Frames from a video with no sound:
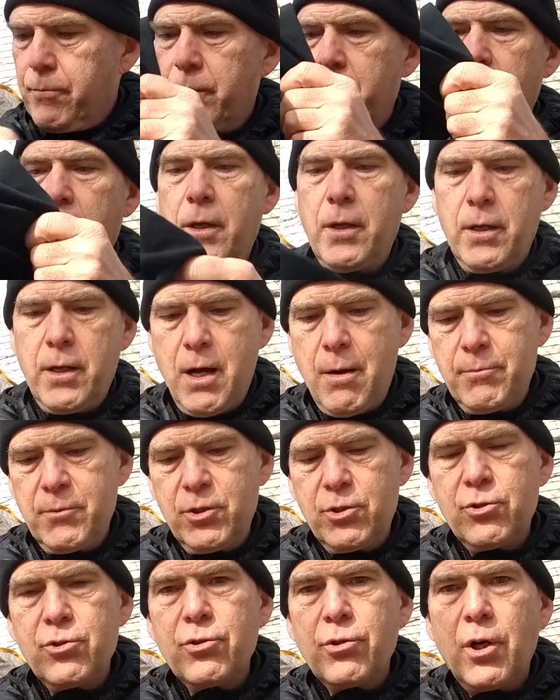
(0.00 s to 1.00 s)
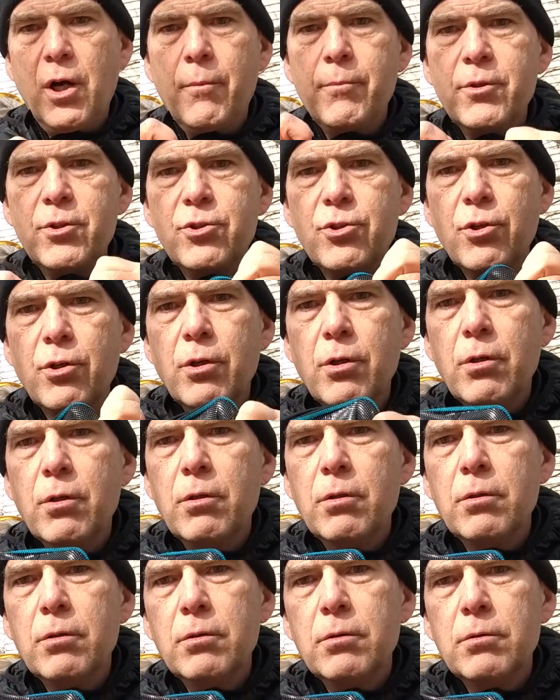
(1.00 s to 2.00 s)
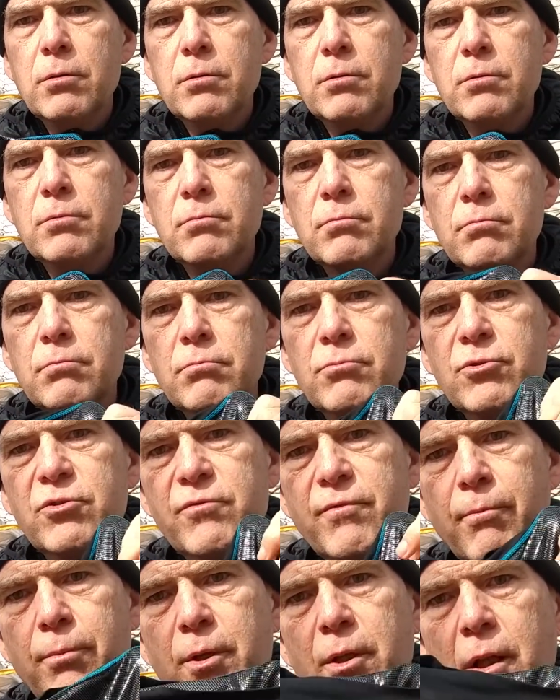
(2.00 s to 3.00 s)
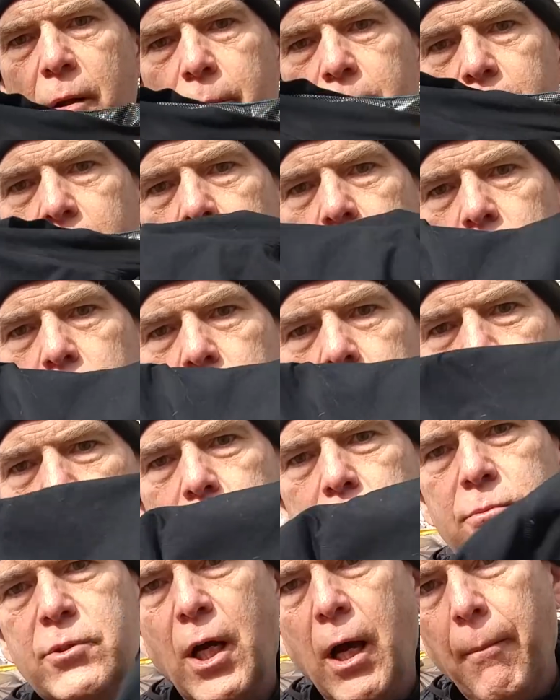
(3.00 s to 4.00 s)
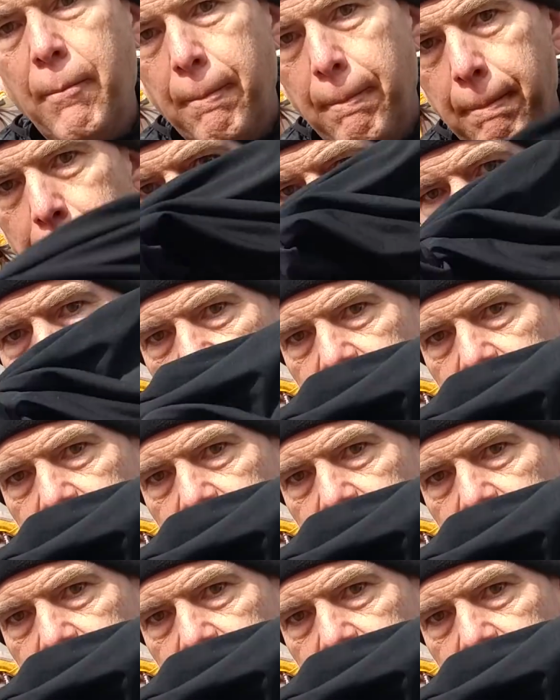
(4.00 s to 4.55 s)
Omni shirt from Columbia, top, base